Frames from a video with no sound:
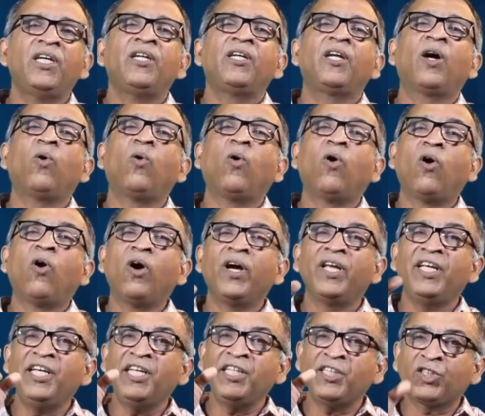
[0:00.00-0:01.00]
Now,
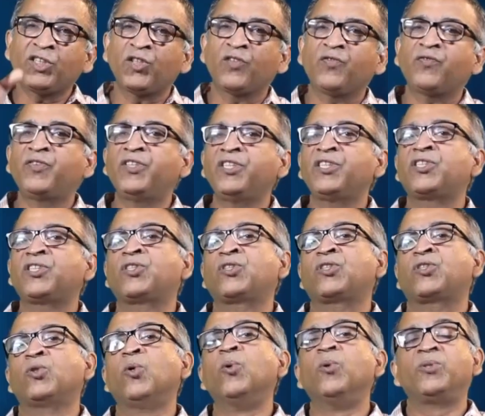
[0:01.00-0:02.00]
each of this
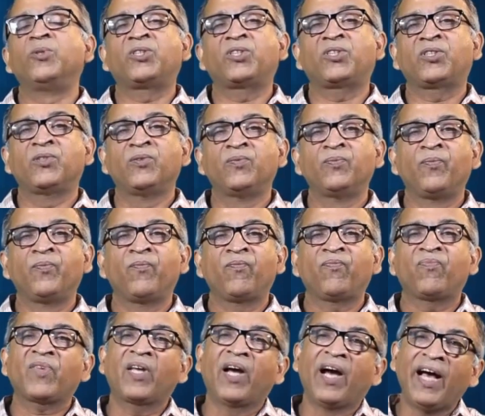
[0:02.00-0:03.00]
source
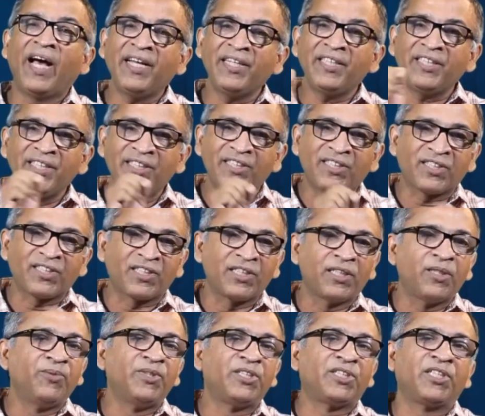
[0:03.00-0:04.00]
and its
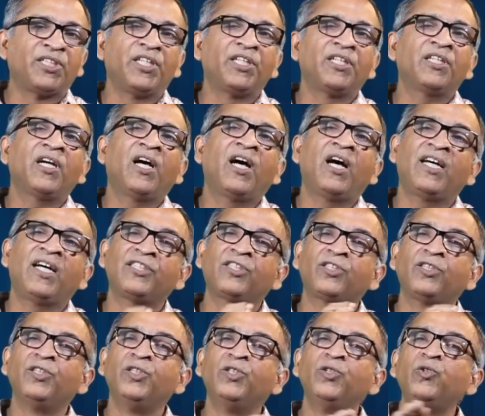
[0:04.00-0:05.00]
servicing
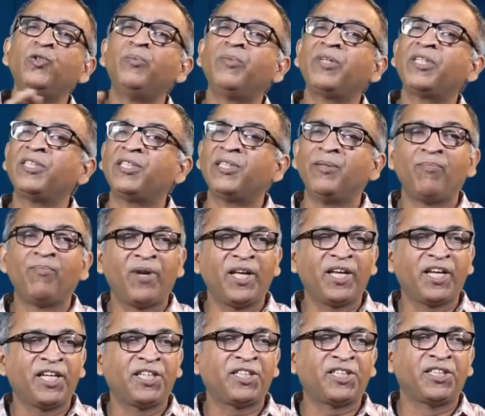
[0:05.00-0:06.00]
has numerous
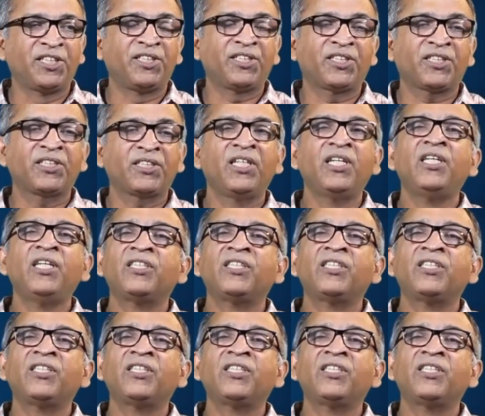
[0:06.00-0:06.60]
implications.